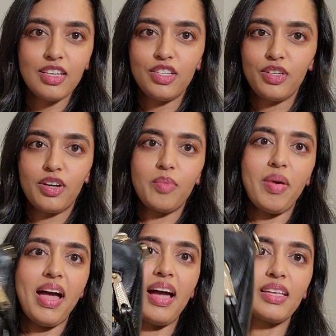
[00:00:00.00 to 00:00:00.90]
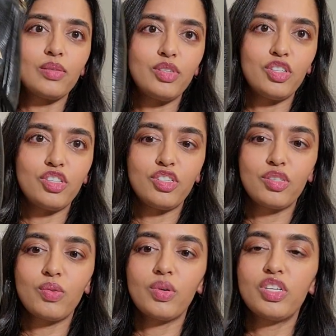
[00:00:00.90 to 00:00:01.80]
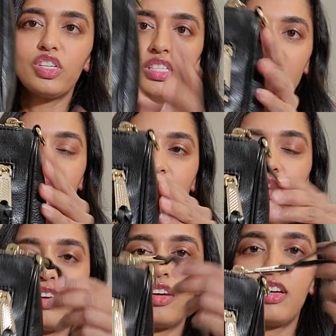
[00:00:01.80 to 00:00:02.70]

to her bags, which are just gorgeous, like leather